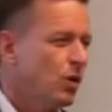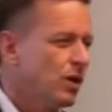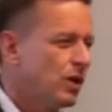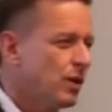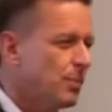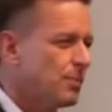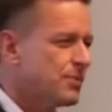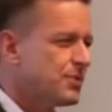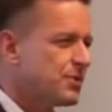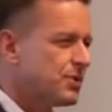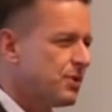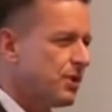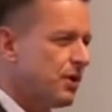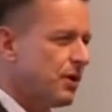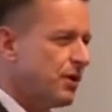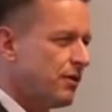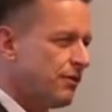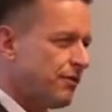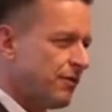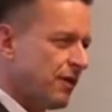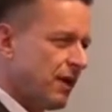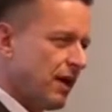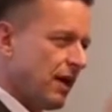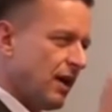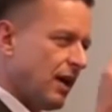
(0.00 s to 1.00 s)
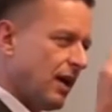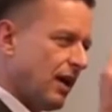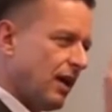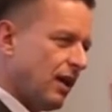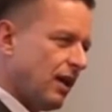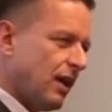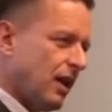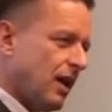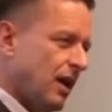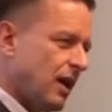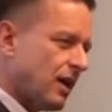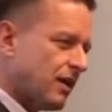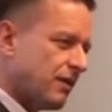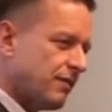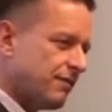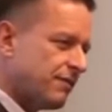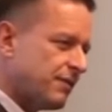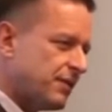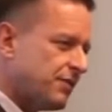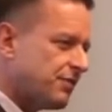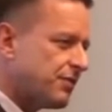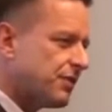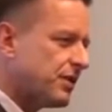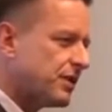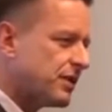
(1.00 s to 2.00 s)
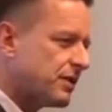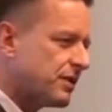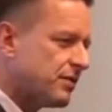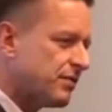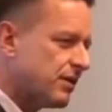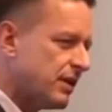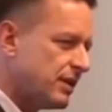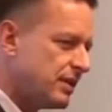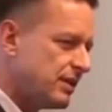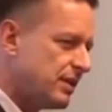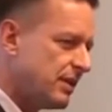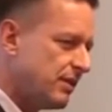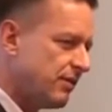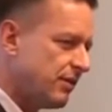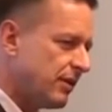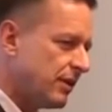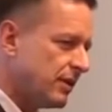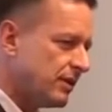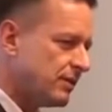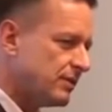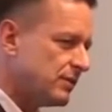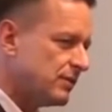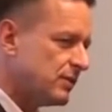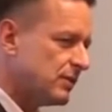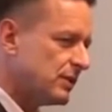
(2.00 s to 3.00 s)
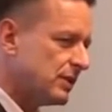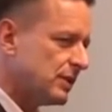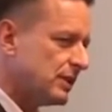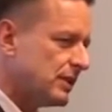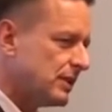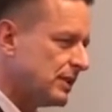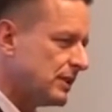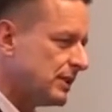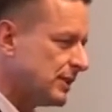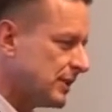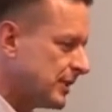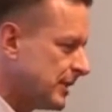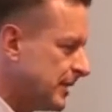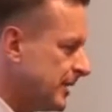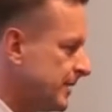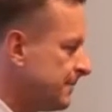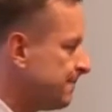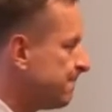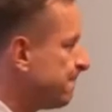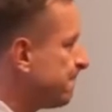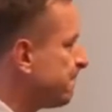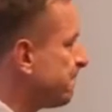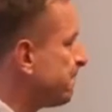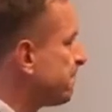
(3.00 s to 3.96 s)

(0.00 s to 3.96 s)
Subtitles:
will observe a lot of different criteria. Okay?